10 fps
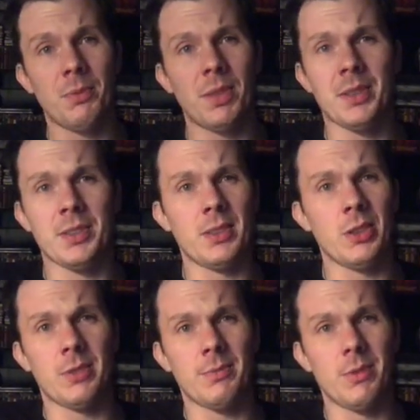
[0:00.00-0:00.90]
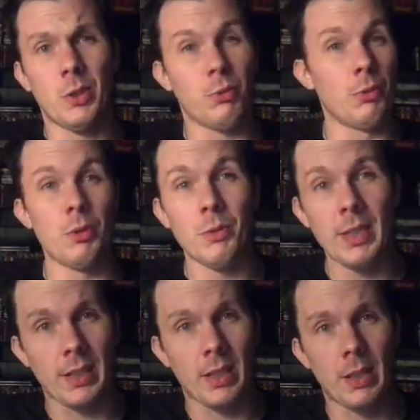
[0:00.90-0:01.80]
was just crude
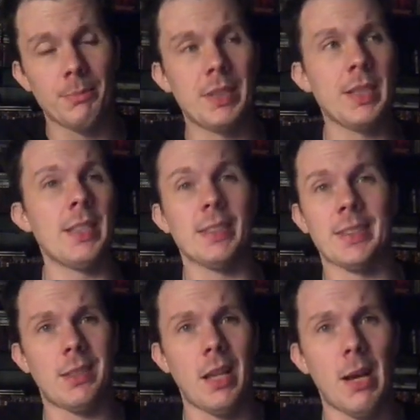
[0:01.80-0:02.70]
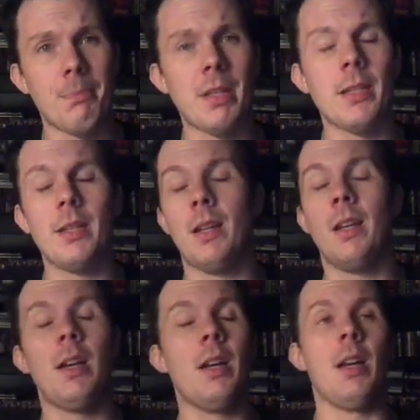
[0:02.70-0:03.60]
and clumsy and sloppy.
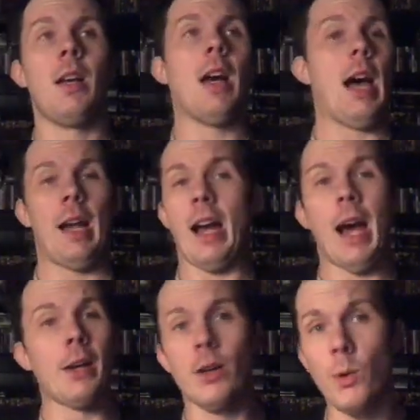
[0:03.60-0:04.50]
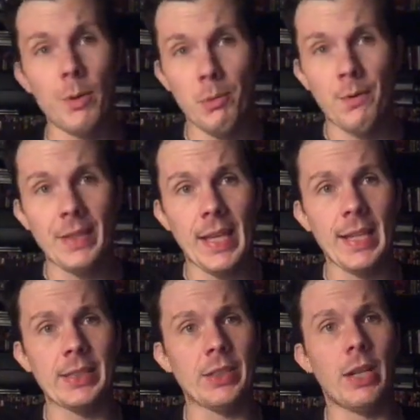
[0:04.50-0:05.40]
I, I don't know what movie they
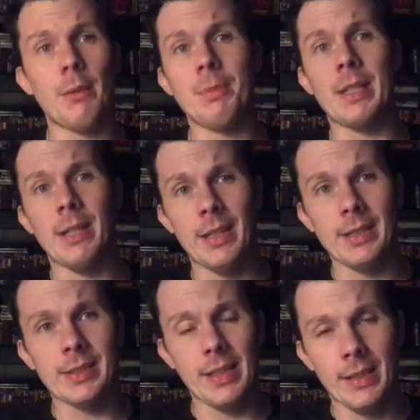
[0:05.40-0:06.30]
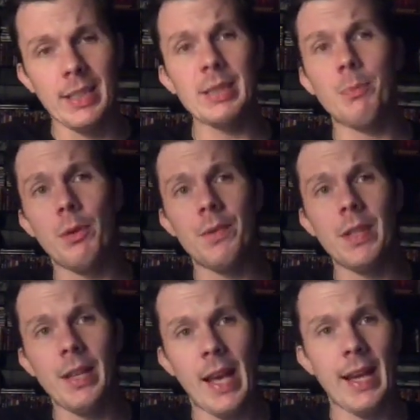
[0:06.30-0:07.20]
saw because this
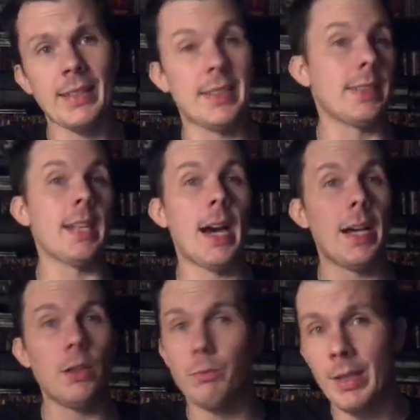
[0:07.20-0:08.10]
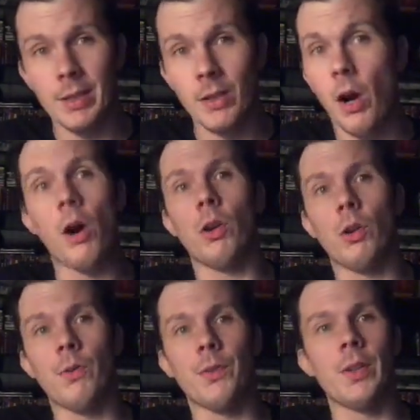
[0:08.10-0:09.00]
movie has style written all
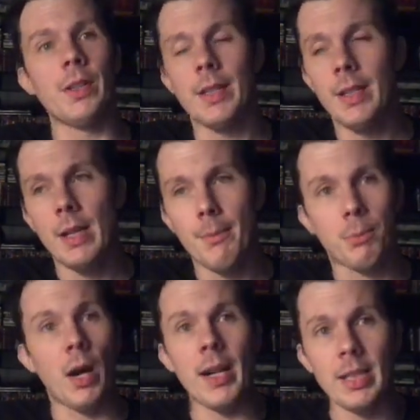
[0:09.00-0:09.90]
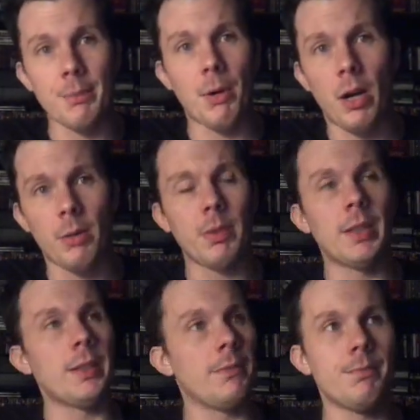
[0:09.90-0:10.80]
over it. Brian De Palma,